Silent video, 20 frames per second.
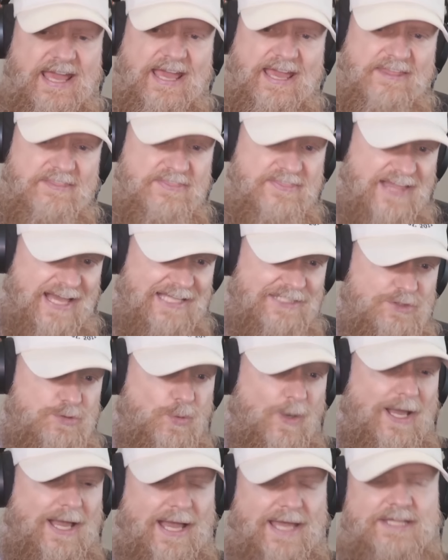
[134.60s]
And that's
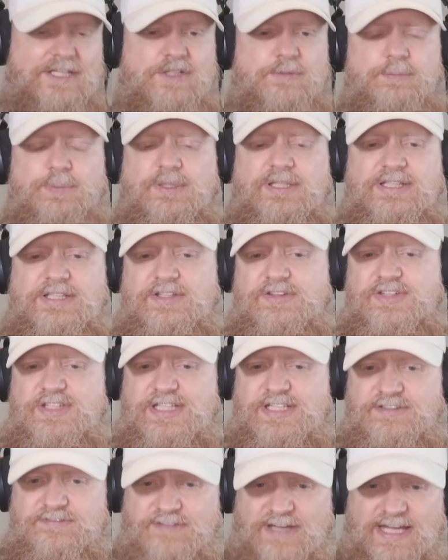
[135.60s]
why I completed
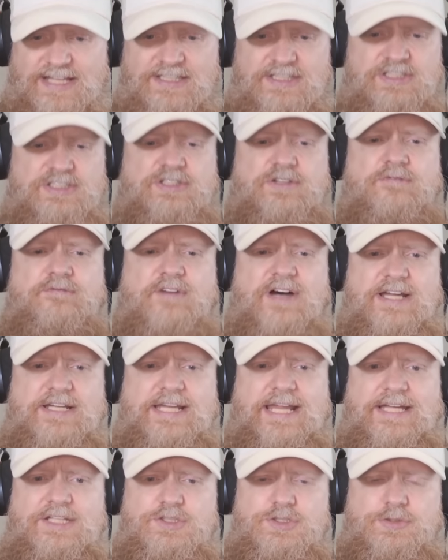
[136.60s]
the Advanced
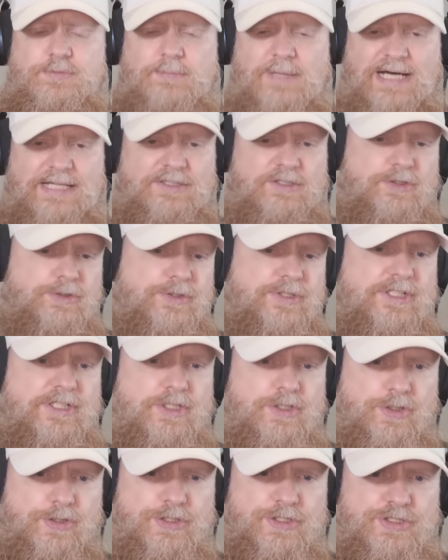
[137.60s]
Financial Modeler and
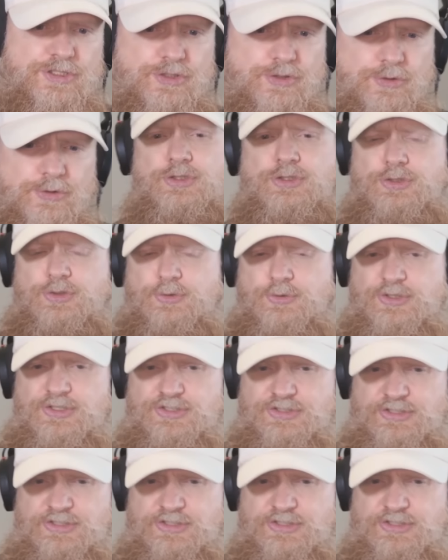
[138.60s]
encourage you to do the